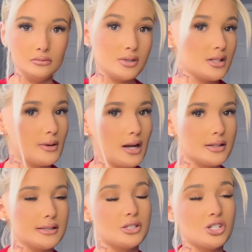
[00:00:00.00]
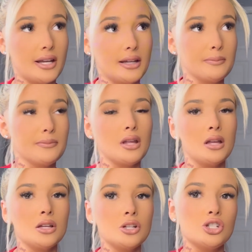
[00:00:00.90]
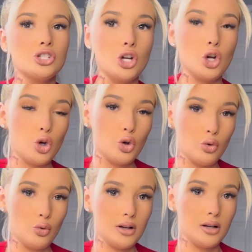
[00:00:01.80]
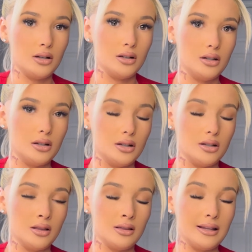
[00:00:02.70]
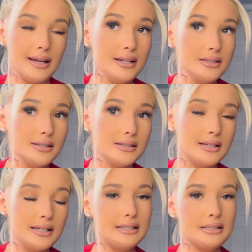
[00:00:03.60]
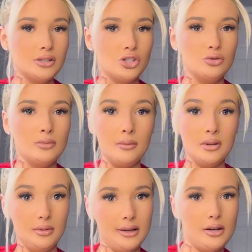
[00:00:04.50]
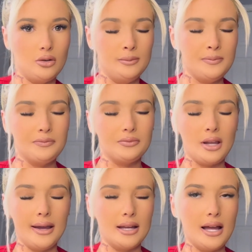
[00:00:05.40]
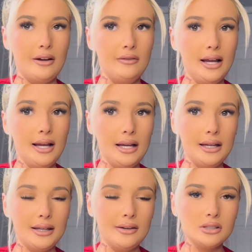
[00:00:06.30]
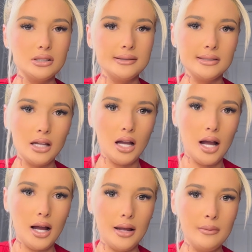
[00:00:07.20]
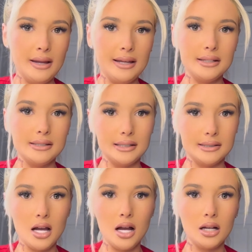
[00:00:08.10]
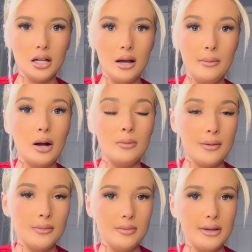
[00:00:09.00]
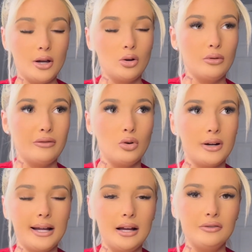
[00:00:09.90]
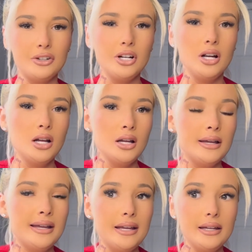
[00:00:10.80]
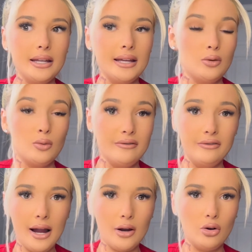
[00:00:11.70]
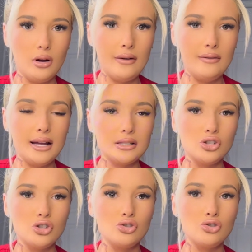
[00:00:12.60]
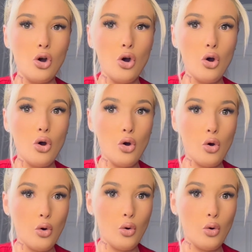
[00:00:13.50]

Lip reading: What's up, guys? It's Jade. So let's get into my BBL. Okay, I've had, ever since I made a TikTok about my BBL before and after it, and it went viral, I've had so